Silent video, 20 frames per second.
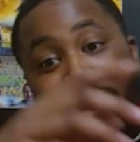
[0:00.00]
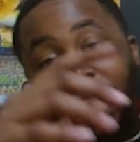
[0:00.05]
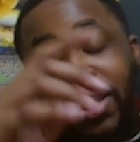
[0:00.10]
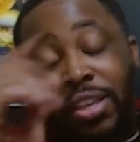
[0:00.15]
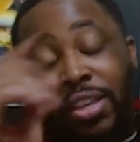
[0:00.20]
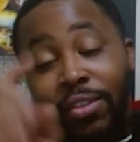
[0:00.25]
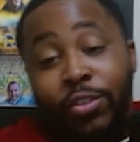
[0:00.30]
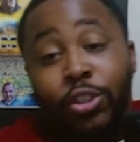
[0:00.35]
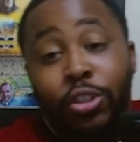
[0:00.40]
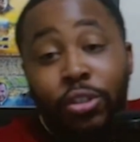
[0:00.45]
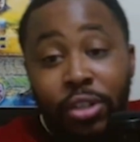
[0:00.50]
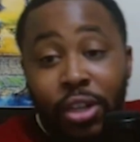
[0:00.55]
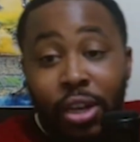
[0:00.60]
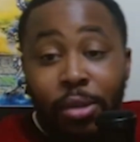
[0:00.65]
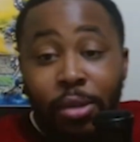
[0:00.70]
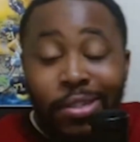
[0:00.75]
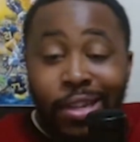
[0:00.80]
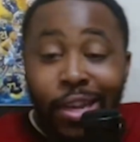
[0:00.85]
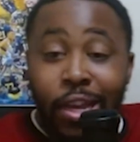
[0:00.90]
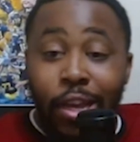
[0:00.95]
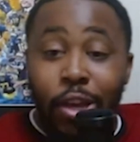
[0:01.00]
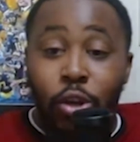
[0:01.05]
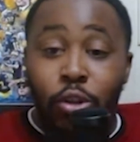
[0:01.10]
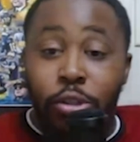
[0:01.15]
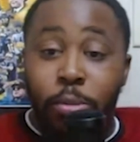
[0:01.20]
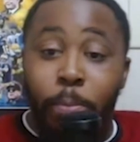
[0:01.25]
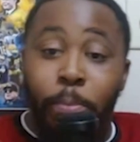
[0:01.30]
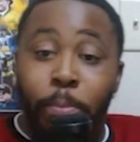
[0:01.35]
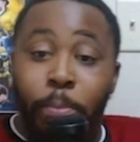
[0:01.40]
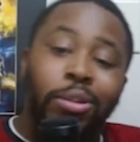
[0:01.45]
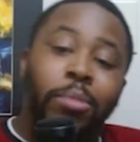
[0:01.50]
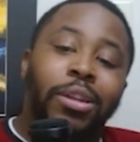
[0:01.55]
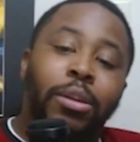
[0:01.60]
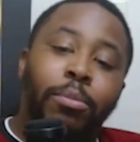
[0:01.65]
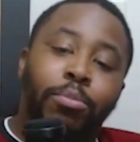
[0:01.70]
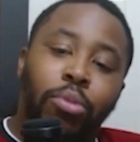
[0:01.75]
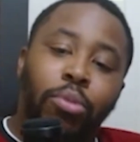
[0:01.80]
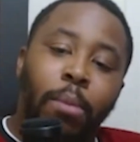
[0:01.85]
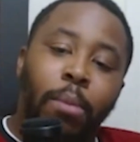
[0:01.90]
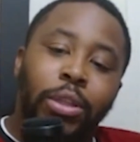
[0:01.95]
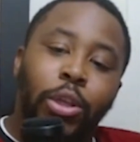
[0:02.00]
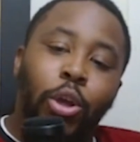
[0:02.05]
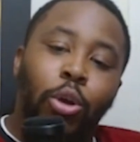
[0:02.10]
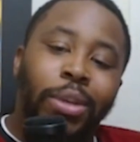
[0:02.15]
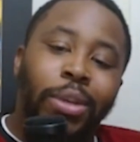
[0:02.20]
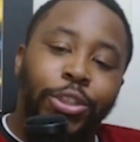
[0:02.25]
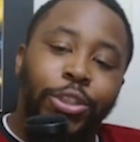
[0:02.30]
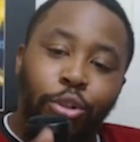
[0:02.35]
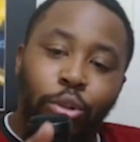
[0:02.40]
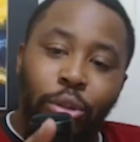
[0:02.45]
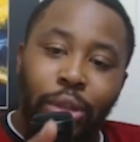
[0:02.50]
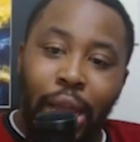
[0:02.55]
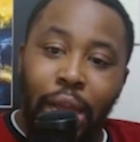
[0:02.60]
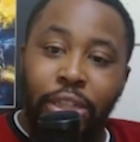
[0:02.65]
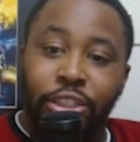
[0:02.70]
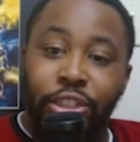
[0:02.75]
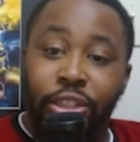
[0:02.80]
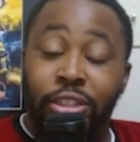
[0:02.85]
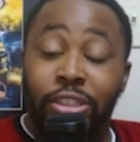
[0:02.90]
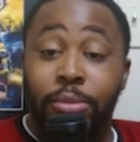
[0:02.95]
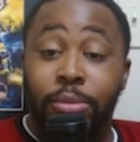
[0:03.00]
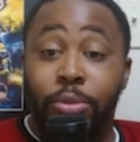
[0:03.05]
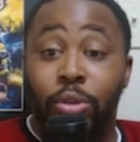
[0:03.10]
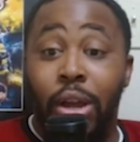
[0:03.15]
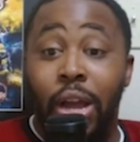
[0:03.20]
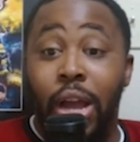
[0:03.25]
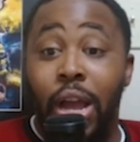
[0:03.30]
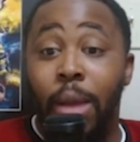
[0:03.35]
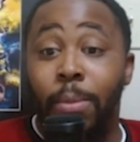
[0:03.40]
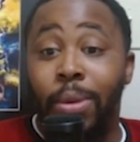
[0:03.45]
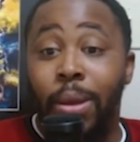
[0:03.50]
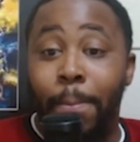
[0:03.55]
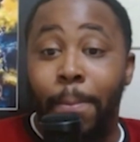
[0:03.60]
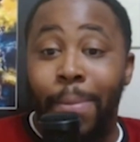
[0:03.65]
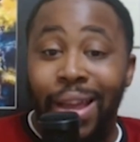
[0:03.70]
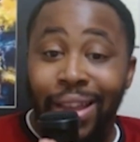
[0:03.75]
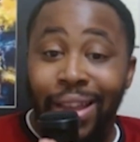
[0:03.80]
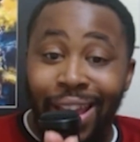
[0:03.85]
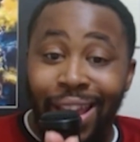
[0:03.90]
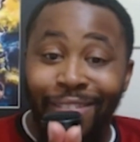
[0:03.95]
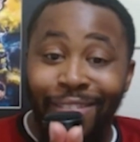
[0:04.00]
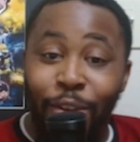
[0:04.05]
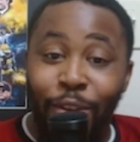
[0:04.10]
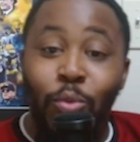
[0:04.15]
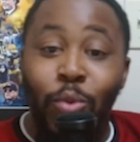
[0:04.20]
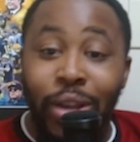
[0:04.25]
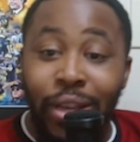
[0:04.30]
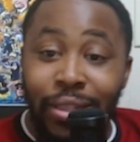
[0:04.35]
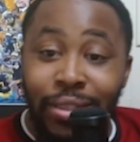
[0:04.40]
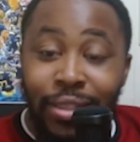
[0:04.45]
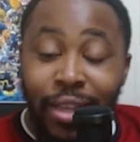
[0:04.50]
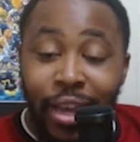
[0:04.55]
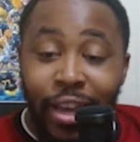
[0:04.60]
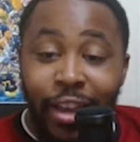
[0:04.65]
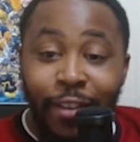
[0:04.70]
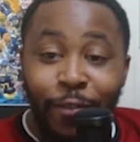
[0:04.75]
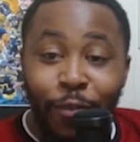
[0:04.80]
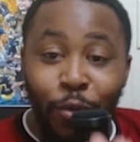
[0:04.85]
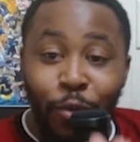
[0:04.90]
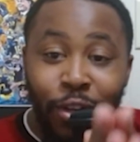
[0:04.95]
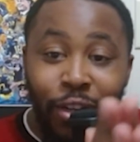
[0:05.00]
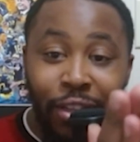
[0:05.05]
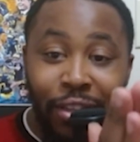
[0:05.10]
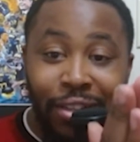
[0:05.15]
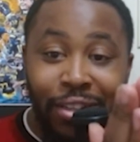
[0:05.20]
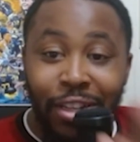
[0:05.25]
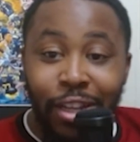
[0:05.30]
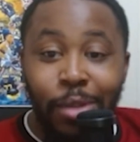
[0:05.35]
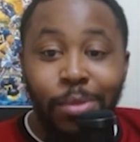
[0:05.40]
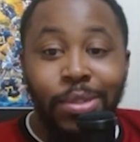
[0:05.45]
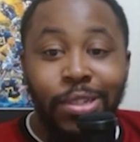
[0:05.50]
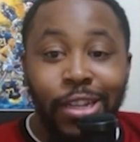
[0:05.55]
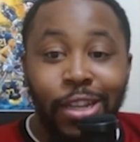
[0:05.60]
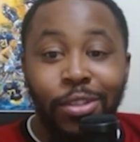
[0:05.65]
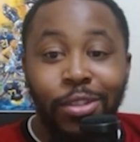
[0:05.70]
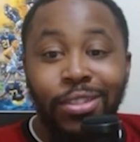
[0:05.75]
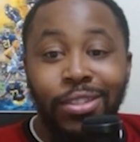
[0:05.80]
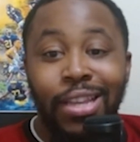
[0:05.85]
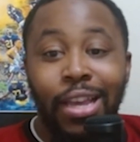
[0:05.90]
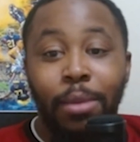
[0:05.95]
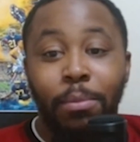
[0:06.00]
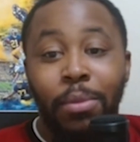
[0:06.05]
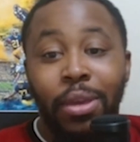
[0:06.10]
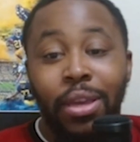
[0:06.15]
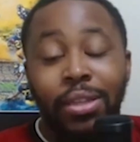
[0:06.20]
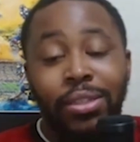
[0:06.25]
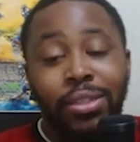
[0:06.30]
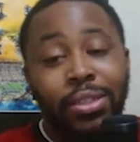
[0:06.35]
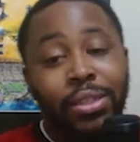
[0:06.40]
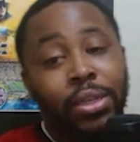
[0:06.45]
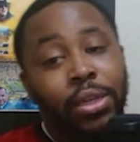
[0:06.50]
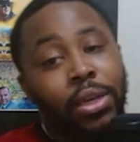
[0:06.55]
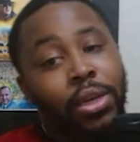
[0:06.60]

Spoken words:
Give us your Dubs and L's. Put them in the prompt below. Make sure you like, share, and subscribe. Come back every Wednesday for another Dubs and L's segment.